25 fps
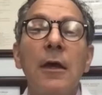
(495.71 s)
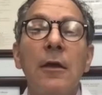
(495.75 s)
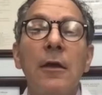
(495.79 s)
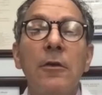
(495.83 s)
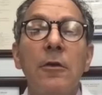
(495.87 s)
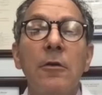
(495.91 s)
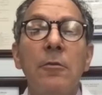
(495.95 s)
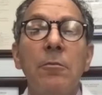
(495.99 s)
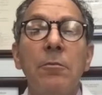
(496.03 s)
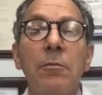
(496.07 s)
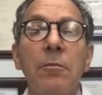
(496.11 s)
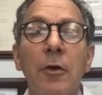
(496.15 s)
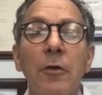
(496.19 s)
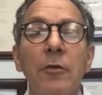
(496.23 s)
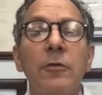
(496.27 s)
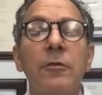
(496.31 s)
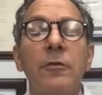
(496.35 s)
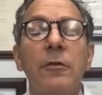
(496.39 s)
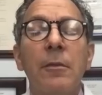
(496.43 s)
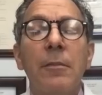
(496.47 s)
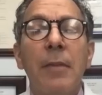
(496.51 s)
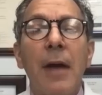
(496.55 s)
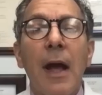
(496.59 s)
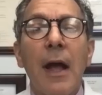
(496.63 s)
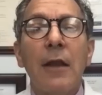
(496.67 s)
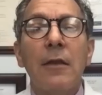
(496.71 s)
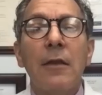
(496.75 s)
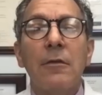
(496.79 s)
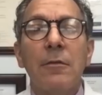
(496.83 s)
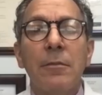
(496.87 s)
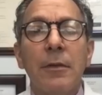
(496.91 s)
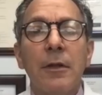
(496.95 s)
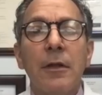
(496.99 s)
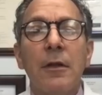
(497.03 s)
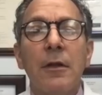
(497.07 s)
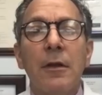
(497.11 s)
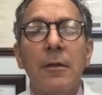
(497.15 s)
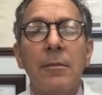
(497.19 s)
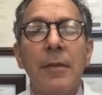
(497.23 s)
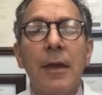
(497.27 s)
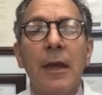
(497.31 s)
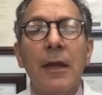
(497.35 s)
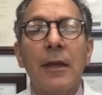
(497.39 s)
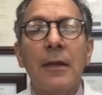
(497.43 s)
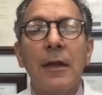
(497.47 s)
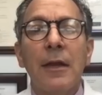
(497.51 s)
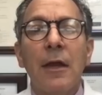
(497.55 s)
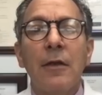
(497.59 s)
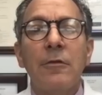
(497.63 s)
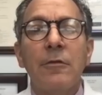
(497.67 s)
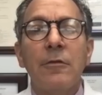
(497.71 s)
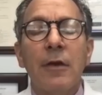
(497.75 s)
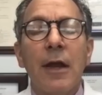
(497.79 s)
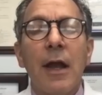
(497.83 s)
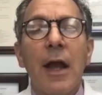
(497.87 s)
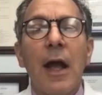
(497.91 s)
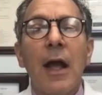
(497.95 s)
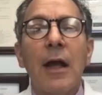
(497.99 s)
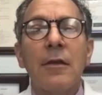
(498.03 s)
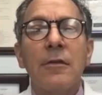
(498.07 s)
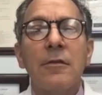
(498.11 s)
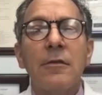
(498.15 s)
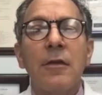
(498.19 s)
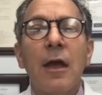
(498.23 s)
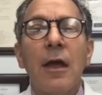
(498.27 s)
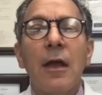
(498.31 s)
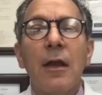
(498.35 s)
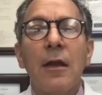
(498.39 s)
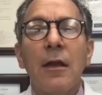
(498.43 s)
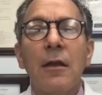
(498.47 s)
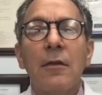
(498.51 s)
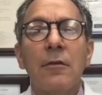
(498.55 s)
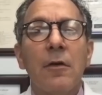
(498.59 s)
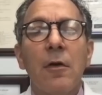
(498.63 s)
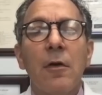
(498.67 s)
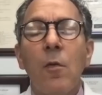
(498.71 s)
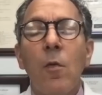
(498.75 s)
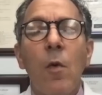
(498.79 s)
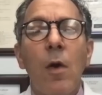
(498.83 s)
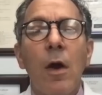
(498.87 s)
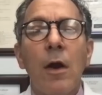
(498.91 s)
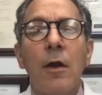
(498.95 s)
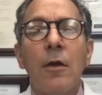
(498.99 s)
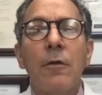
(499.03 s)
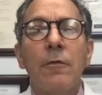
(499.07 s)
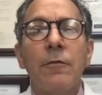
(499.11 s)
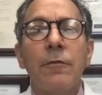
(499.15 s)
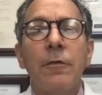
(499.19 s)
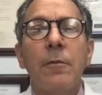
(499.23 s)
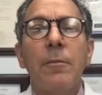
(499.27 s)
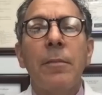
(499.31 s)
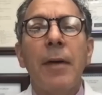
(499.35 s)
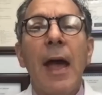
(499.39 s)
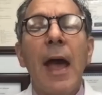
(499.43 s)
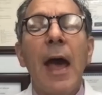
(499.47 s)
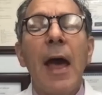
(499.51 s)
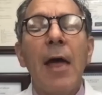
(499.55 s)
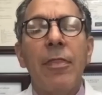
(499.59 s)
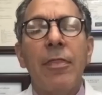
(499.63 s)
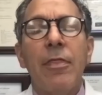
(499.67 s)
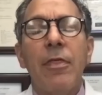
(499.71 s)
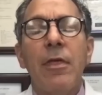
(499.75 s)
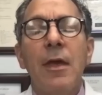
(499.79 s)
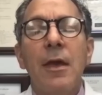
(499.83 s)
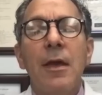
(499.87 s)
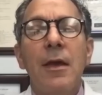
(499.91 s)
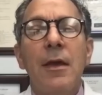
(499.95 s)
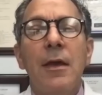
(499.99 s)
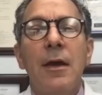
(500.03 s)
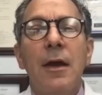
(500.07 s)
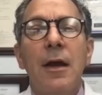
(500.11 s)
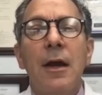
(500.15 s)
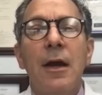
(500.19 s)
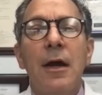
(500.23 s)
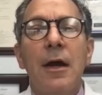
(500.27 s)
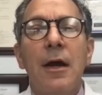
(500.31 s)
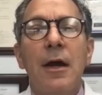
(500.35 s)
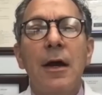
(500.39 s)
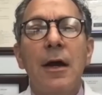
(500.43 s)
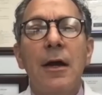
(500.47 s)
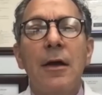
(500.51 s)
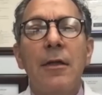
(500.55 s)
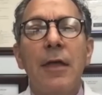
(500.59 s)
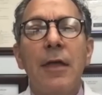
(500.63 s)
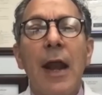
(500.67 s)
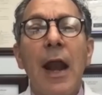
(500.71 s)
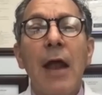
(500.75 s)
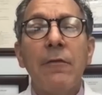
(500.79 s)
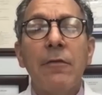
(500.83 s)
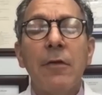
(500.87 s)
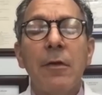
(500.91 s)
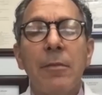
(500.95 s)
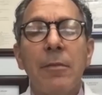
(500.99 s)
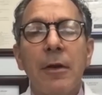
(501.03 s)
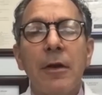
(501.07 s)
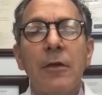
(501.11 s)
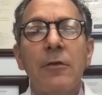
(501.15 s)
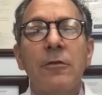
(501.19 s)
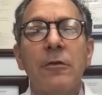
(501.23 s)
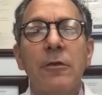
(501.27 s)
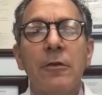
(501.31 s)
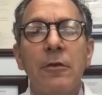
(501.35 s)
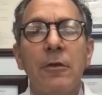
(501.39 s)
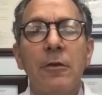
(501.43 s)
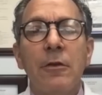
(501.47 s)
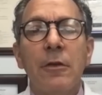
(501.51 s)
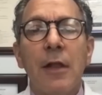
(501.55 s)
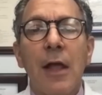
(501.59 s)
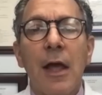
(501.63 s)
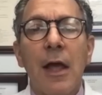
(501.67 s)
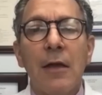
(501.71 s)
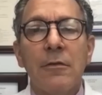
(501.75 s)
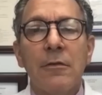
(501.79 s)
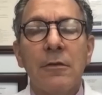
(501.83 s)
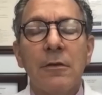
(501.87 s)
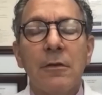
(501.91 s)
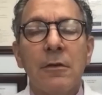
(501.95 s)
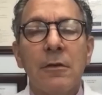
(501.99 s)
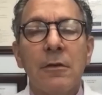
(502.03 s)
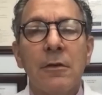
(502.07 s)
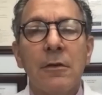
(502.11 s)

you boost the body's ability to make nitric oxide as a wonderful path uh, that everybody should utilize.